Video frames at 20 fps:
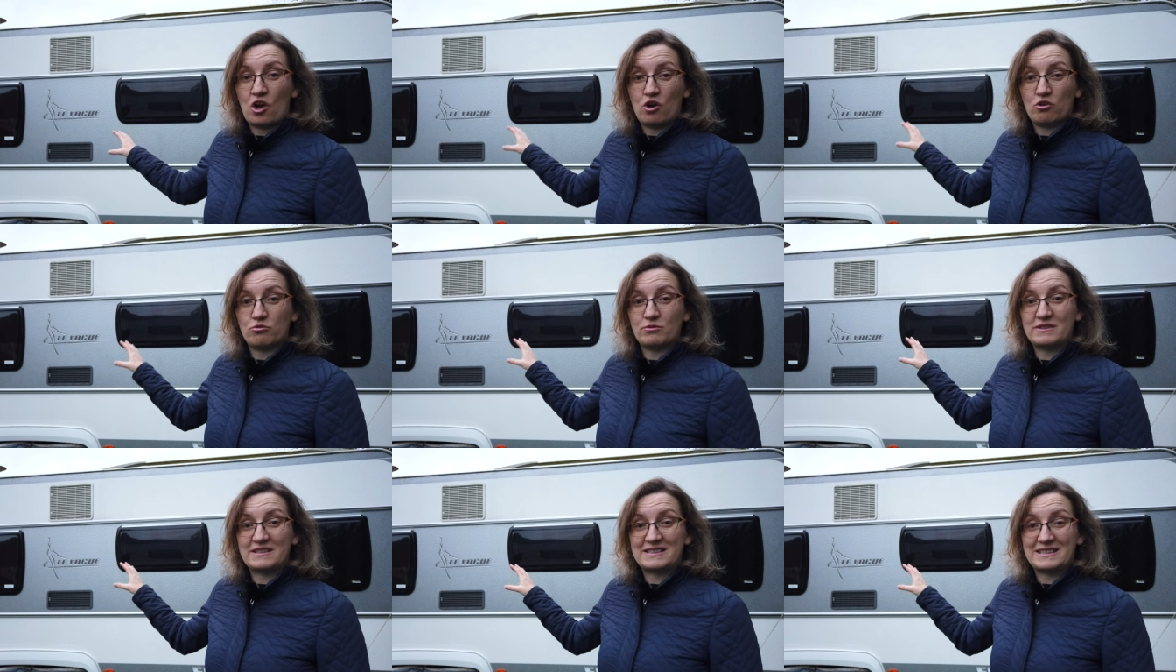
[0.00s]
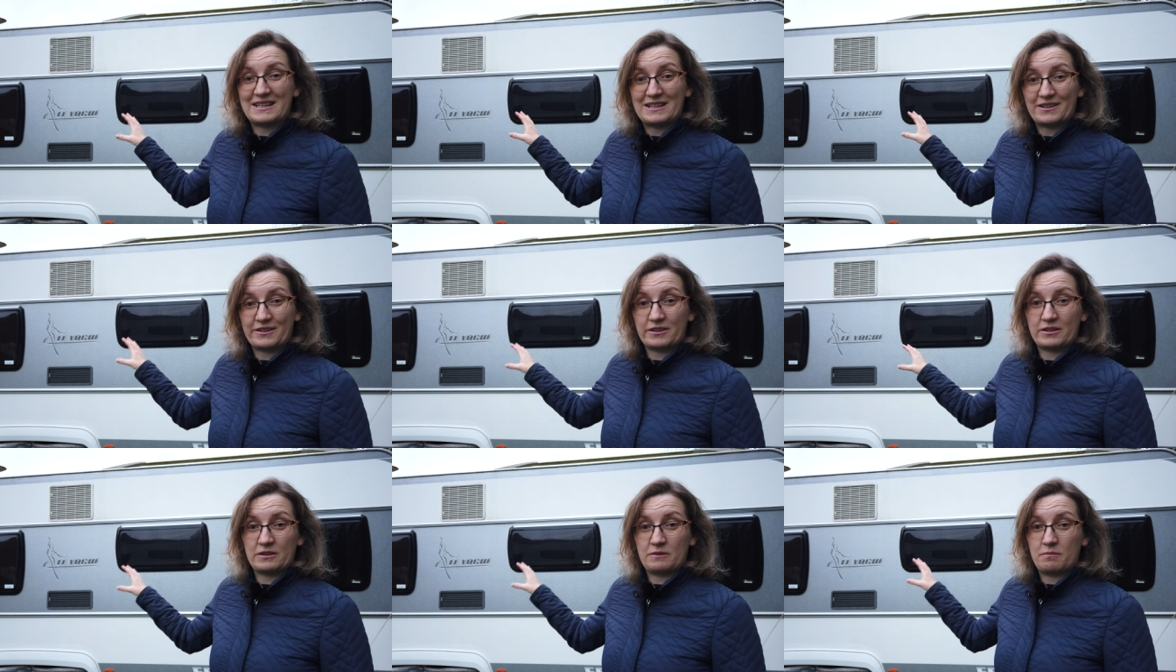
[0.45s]
own
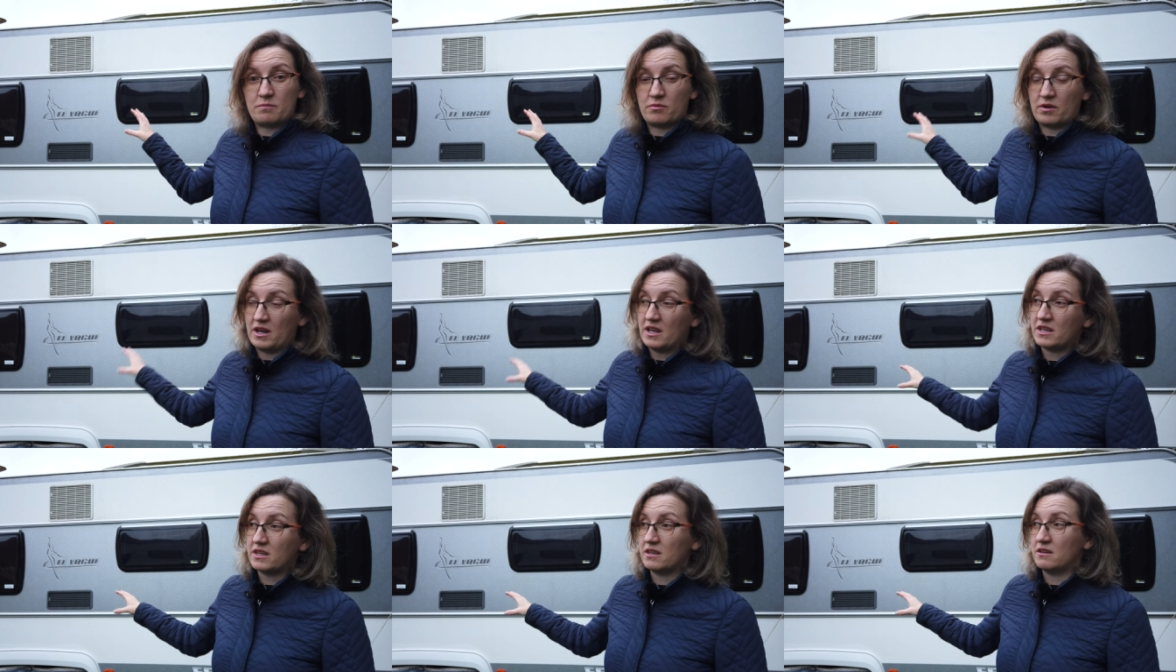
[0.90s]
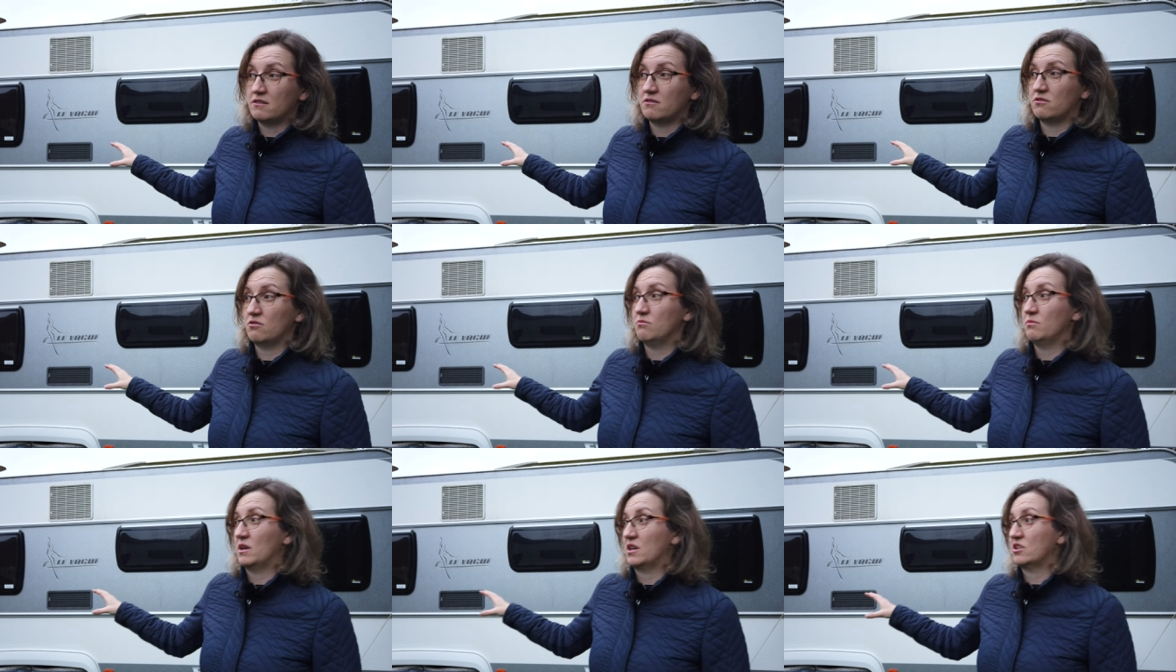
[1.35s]
circuit breaker
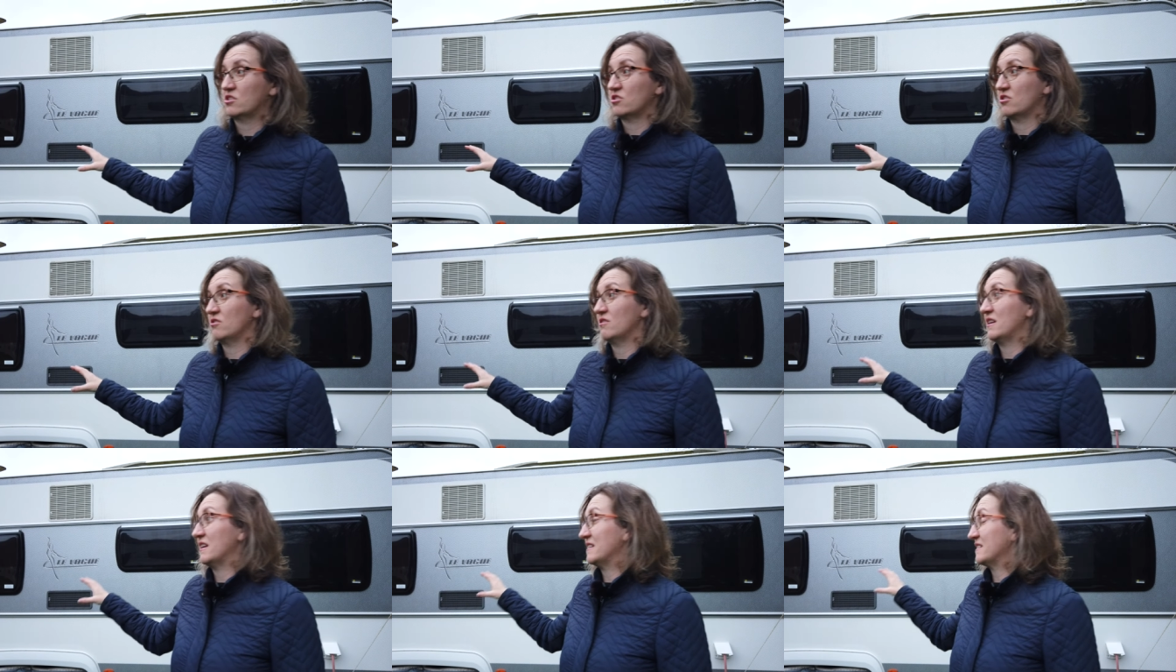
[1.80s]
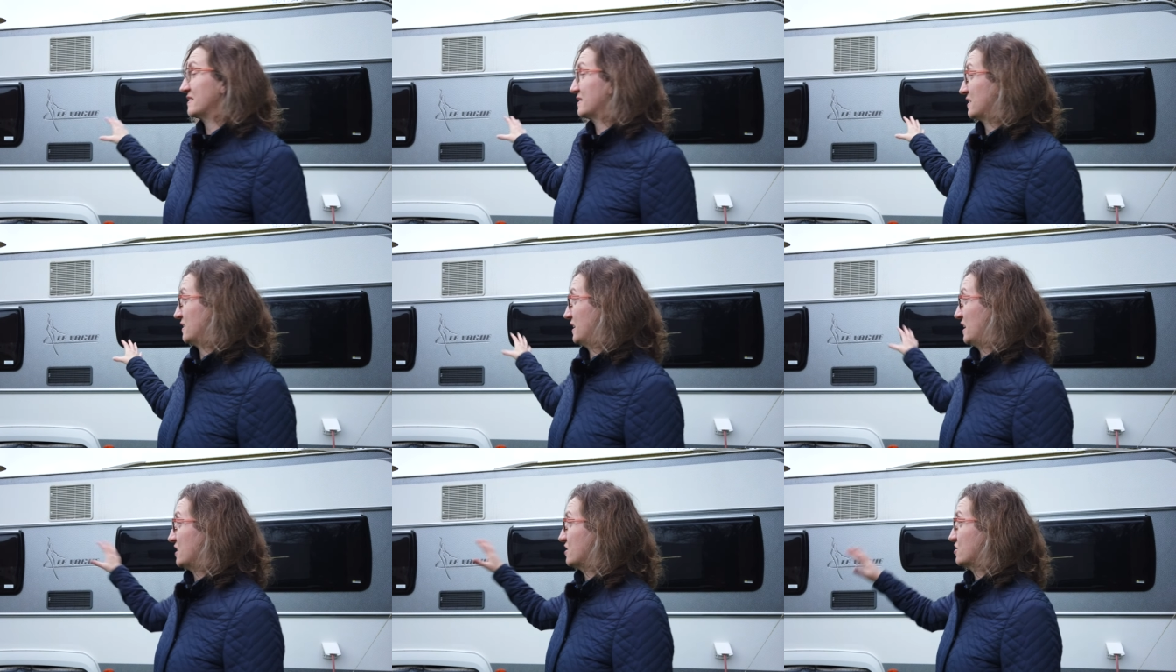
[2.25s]
to make sure
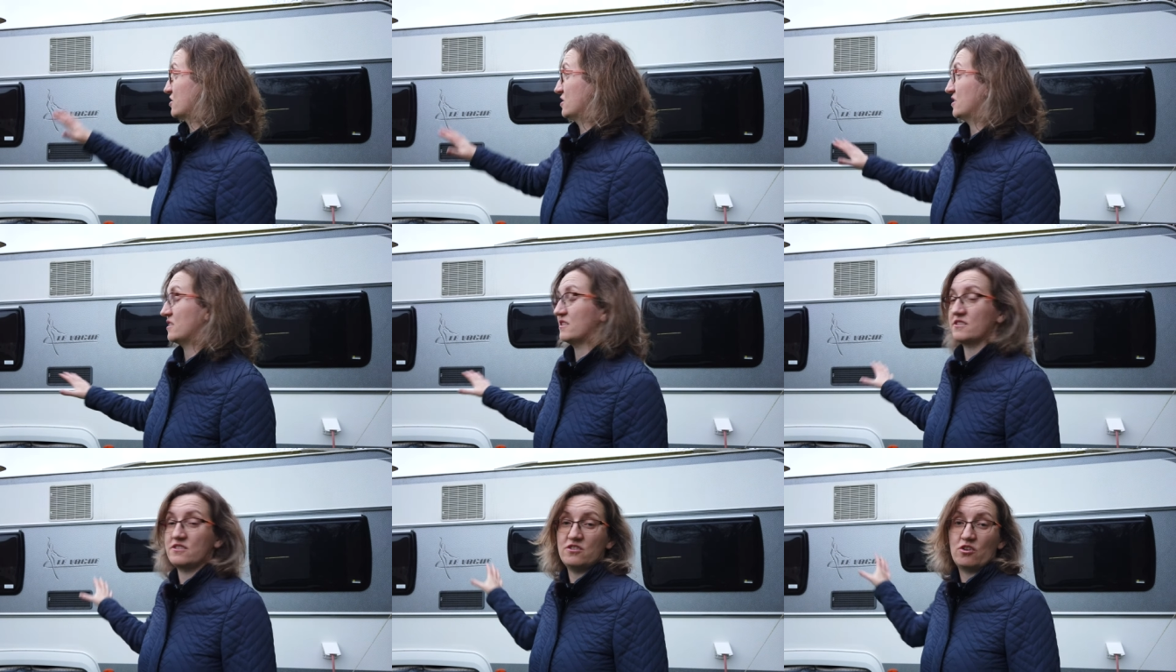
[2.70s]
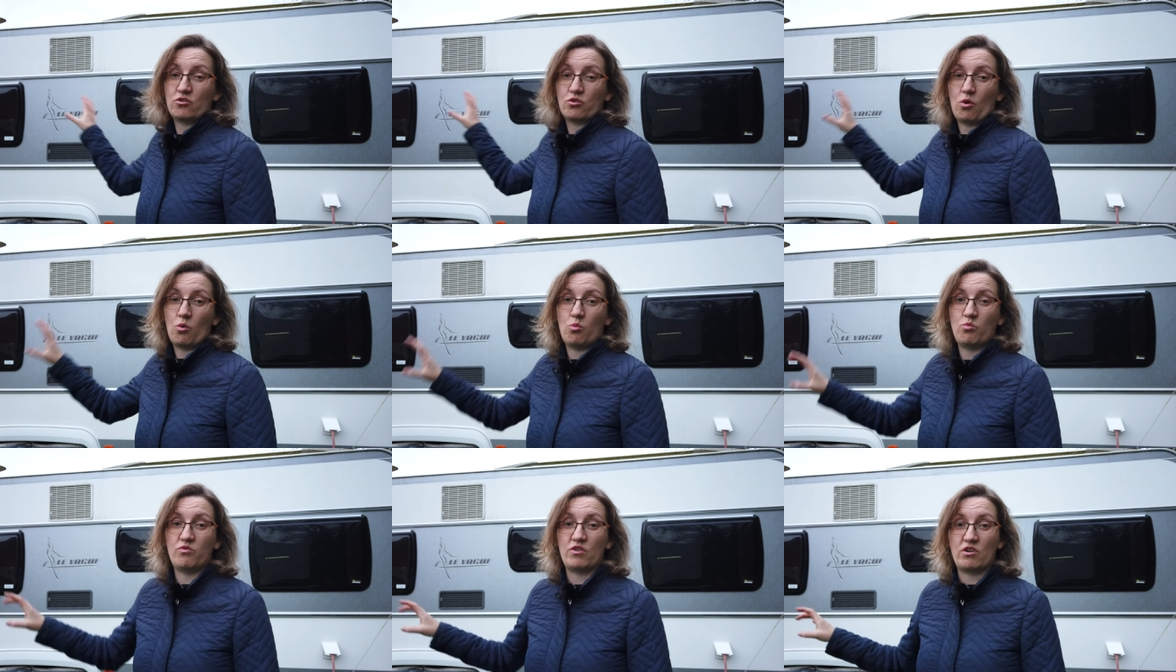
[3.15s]
installation is not
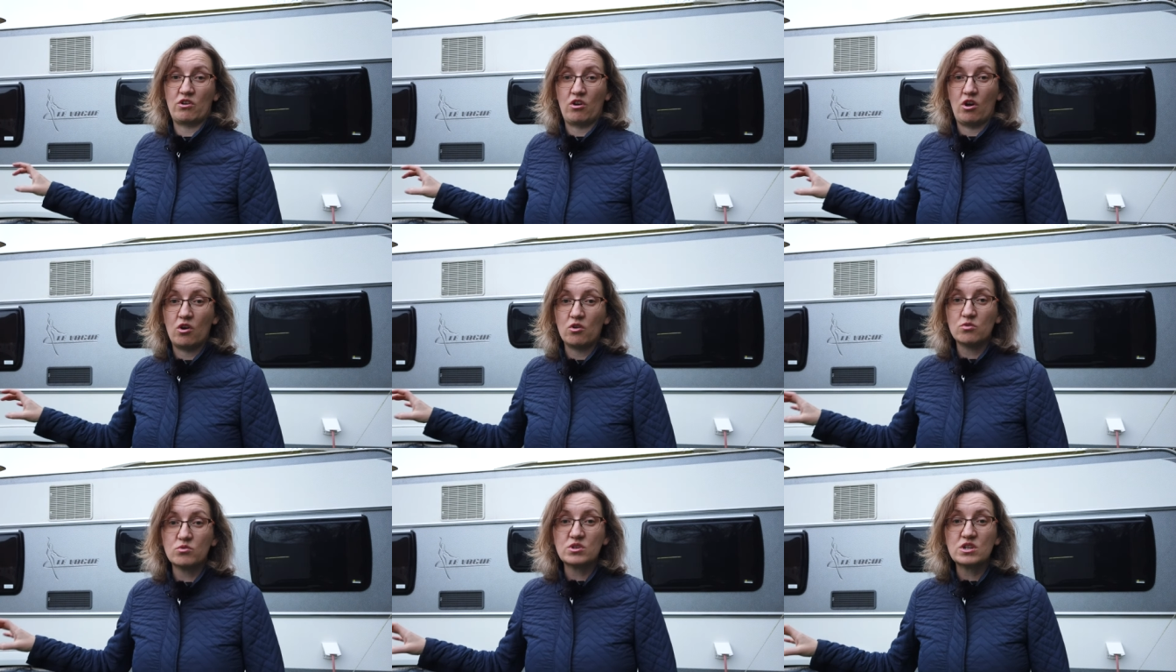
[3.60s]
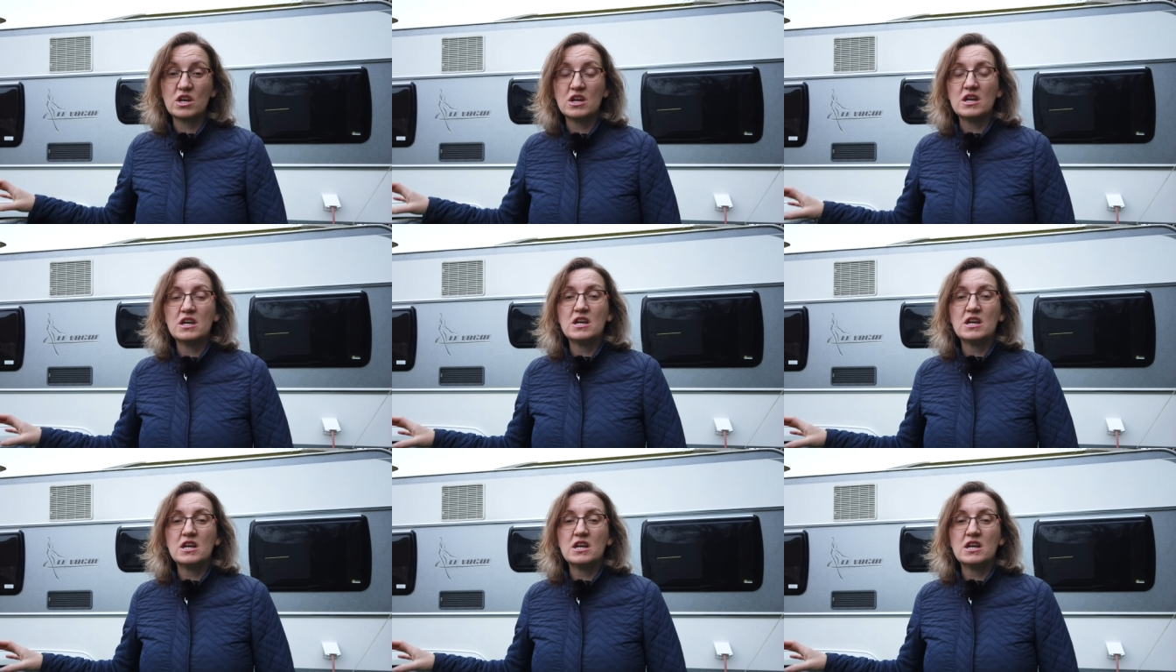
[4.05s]
overload.